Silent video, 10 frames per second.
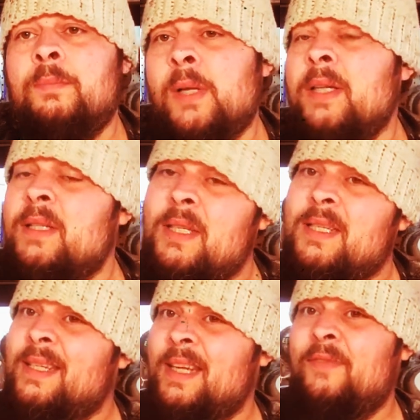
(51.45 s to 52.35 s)
plus
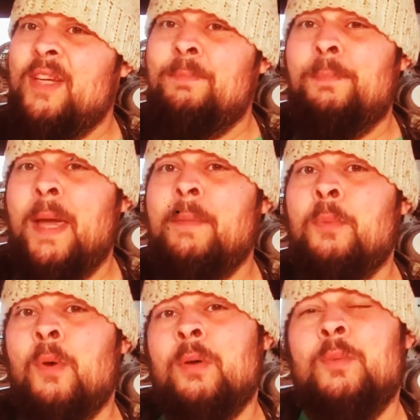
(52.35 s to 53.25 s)
this nifty
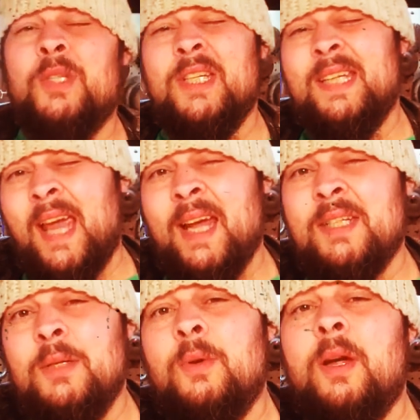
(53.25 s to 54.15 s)
pegboard, which is
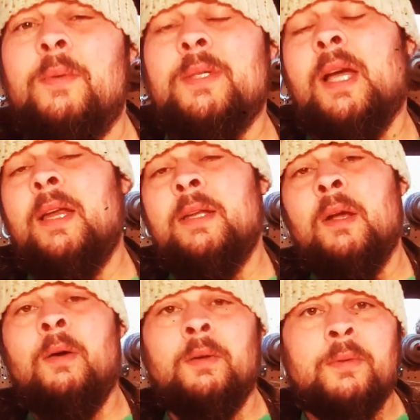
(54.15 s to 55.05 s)
actually where I was kind of
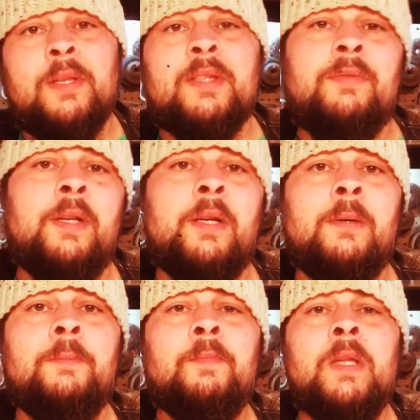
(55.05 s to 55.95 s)
going with this video.